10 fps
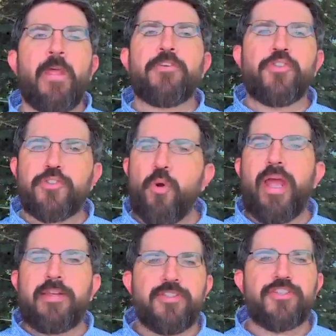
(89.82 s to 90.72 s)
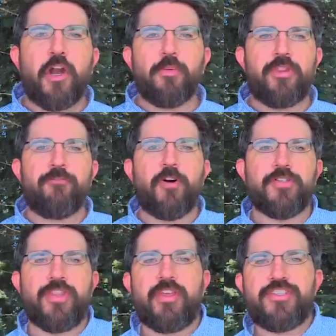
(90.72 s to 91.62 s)
So let's go ahead and start with the
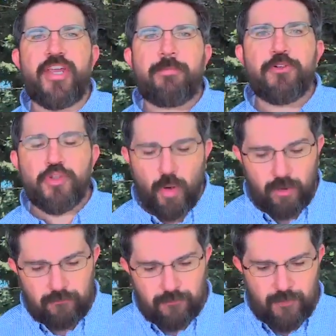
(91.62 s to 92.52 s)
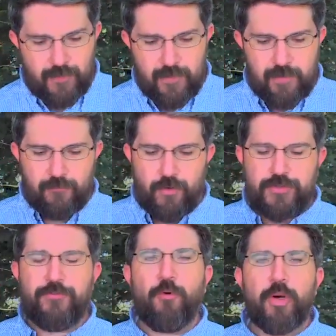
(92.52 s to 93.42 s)
verse, and that's chapter 12,
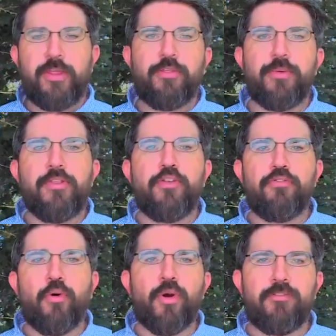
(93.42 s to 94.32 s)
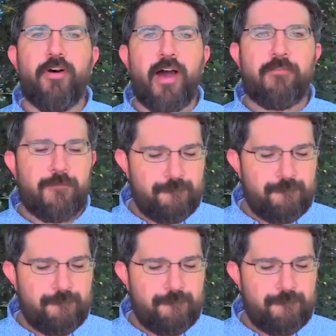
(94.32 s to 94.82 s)
verse 43 through 45.